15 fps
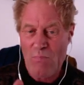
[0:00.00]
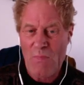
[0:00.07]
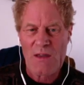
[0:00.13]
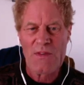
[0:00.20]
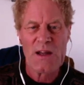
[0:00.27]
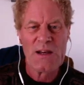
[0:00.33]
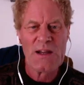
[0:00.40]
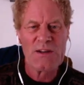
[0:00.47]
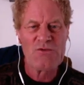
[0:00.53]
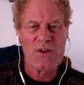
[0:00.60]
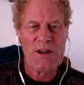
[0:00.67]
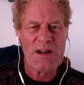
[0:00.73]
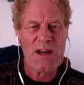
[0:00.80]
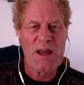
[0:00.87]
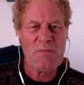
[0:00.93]
they
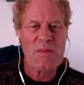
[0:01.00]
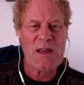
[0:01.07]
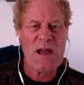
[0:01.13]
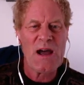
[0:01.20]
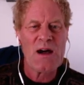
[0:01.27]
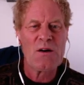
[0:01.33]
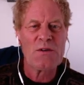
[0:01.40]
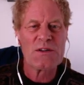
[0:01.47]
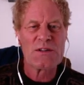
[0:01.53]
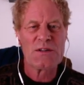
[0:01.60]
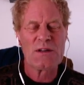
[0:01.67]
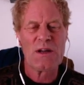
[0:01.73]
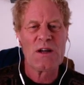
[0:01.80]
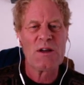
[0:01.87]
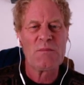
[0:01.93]
literally let me out
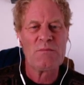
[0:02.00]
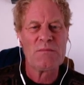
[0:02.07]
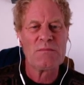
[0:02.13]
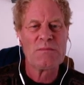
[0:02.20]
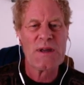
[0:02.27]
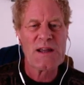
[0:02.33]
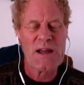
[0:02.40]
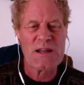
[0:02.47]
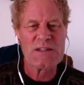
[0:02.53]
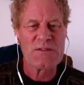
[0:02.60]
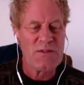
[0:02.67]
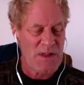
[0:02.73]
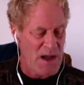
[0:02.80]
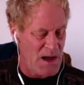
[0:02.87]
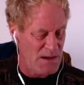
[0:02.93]
because
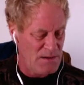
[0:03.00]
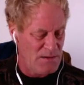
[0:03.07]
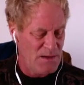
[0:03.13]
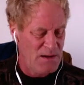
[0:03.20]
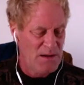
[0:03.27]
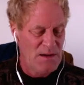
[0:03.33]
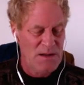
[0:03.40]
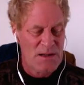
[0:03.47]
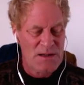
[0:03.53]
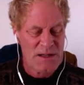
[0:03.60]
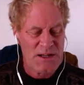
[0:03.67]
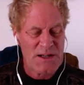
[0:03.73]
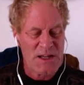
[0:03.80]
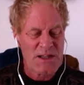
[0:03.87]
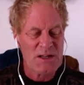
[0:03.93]
of that, to
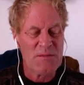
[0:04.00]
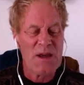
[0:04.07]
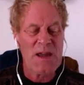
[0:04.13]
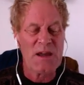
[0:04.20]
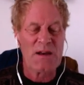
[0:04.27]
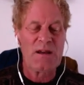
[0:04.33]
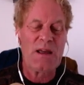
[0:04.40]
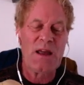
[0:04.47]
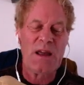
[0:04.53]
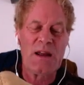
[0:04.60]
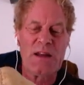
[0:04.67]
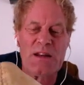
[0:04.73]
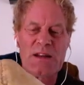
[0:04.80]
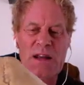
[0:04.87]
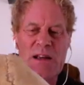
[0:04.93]
take them in. And
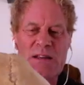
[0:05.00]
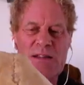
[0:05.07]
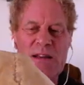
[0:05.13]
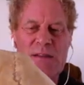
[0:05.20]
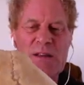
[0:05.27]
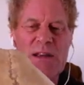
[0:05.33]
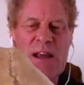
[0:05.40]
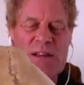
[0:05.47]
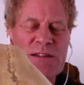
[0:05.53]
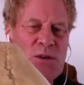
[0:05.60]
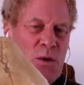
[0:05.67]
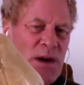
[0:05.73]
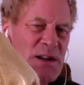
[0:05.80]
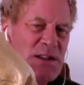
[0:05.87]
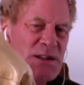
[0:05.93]
it's
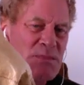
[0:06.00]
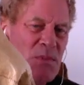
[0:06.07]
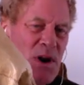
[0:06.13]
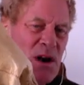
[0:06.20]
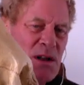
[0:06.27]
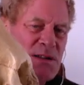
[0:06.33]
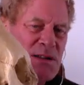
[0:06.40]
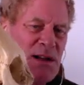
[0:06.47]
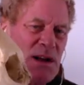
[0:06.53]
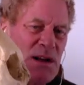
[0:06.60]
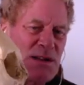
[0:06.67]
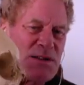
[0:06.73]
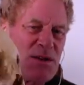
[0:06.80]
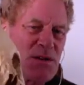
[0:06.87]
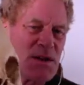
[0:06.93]
quite a small skull,
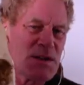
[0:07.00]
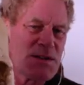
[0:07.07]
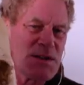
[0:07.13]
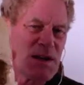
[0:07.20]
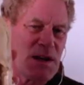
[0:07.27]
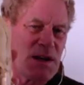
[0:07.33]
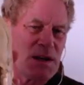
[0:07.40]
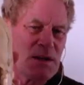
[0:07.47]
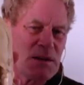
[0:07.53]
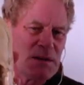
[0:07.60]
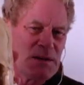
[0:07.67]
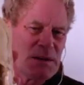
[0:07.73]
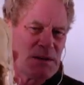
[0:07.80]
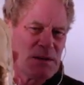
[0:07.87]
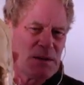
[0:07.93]
as you can see.
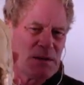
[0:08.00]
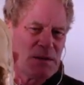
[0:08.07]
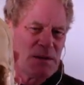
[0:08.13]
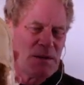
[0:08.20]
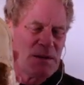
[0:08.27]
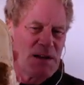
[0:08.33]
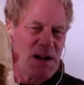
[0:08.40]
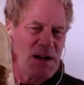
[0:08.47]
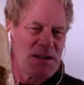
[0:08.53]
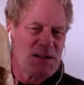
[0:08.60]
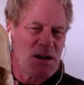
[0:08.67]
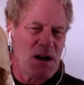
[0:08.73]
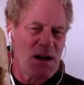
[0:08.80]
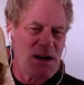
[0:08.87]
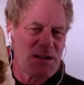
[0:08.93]
The eye
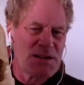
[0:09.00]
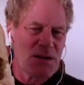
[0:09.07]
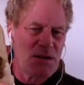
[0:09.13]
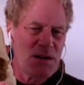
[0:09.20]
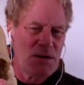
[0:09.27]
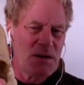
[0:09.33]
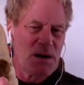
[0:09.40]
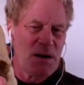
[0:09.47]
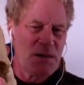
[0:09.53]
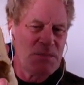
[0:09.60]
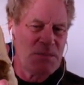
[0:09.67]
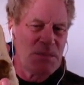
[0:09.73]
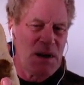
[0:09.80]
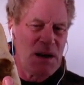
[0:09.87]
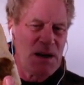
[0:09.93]
sockets
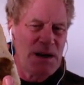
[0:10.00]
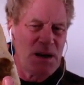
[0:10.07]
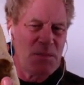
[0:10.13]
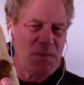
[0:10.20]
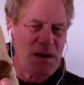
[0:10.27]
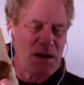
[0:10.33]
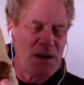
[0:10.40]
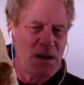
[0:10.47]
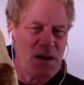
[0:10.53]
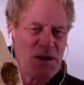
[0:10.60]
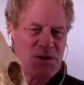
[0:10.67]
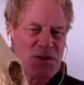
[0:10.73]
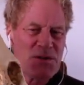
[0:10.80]
are a little bit larger